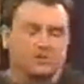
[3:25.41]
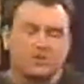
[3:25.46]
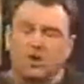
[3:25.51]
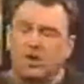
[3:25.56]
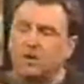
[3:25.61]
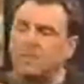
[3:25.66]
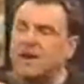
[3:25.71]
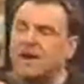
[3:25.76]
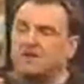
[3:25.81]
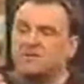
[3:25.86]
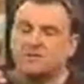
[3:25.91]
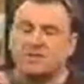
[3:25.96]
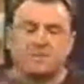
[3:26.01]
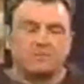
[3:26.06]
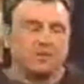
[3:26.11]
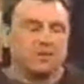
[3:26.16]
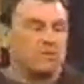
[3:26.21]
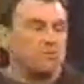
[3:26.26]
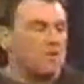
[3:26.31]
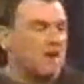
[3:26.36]
we talk oh, about
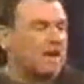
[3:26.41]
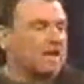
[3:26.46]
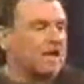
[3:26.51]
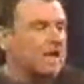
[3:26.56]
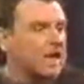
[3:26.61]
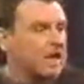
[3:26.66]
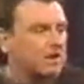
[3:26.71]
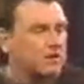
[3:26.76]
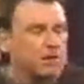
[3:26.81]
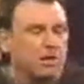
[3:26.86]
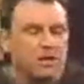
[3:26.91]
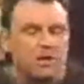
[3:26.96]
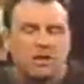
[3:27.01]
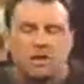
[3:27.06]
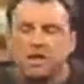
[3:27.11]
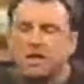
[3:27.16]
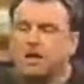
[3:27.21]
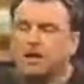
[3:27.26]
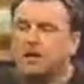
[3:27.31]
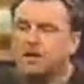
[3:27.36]
something right now?
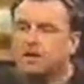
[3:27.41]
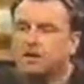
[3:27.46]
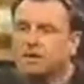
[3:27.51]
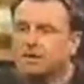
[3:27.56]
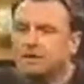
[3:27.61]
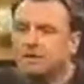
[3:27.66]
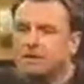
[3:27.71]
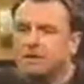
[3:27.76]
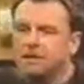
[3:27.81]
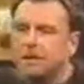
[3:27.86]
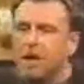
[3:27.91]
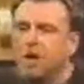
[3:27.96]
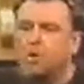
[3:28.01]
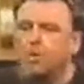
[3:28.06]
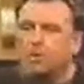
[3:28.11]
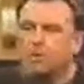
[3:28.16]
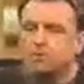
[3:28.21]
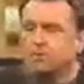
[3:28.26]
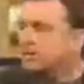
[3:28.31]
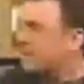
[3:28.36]
Dad Kelly.
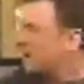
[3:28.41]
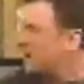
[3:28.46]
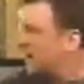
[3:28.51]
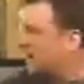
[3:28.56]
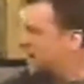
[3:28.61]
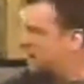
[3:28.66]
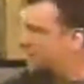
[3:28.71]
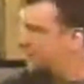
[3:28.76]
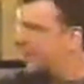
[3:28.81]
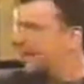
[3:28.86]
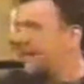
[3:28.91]
No. Uh,